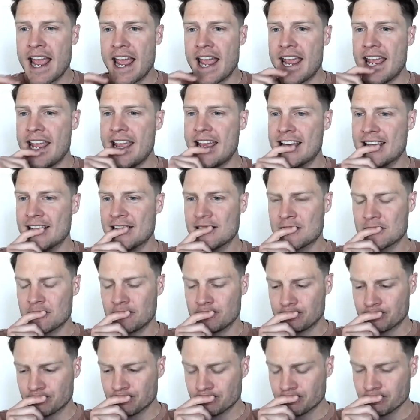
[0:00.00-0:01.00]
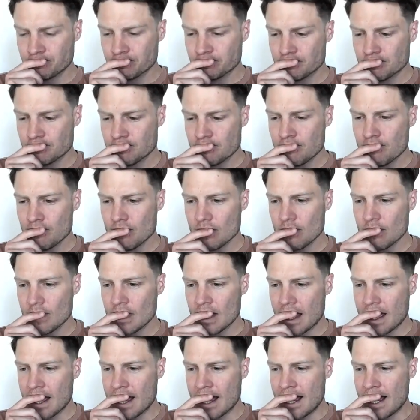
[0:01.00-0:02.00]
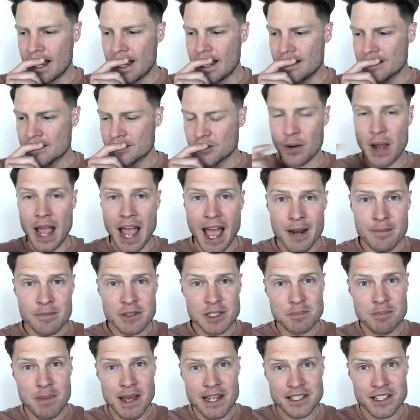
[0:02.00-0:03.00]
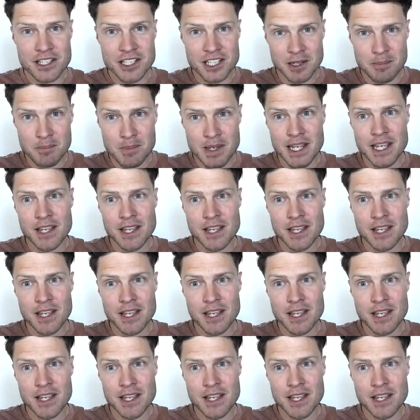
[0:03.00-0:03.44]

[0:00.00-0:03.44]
And so Adam's messaging me,